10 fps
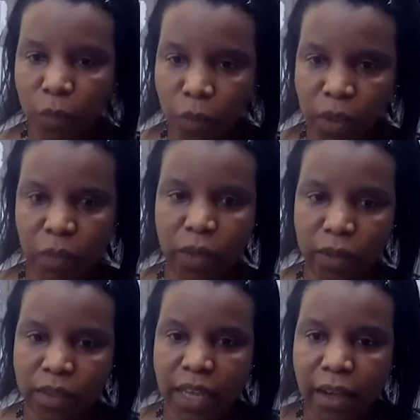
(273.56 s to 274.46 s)
it, we
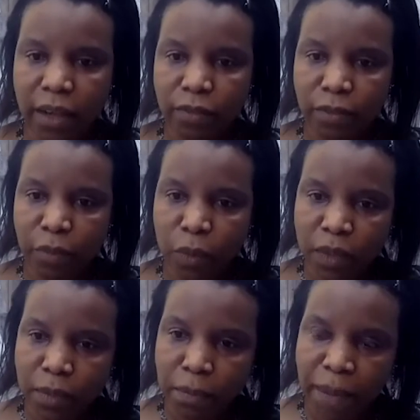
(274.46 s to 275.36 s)
could tell from
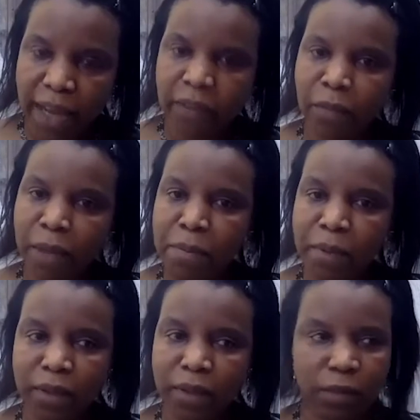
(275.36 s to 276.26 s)
all the panel
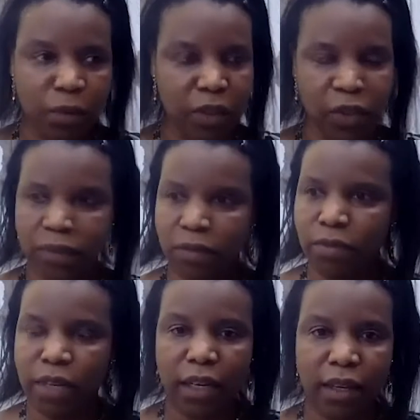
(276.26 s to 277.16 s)
members, which
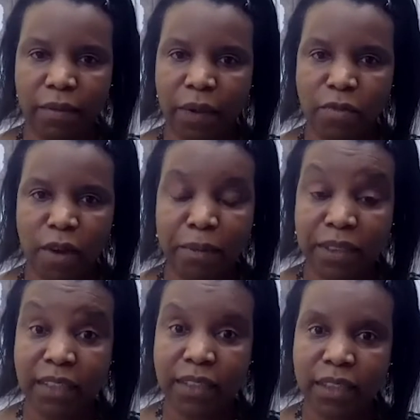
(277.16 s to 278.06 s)
really were
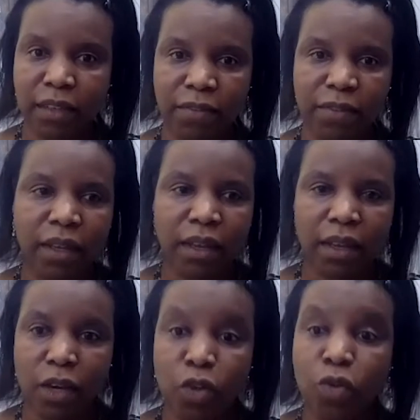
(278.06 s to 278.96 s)
representative
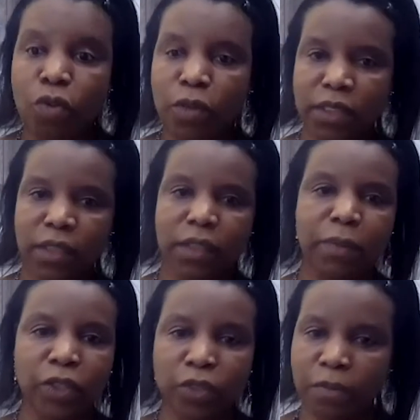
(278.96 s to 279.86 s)
across the
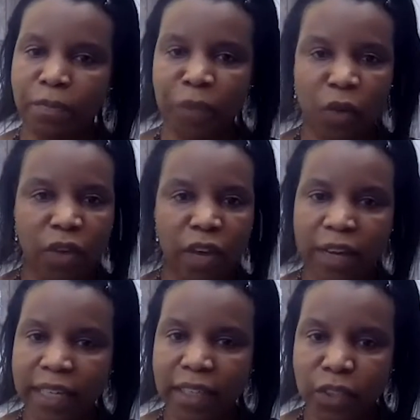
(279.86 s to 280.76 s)
spectrum of
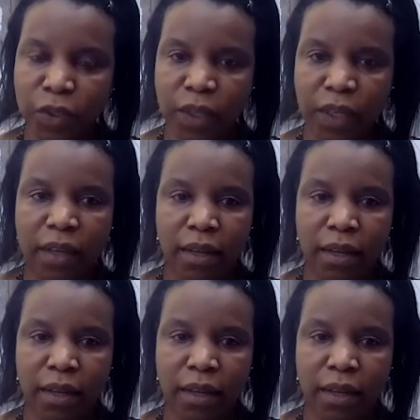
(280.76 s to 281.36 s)
our industry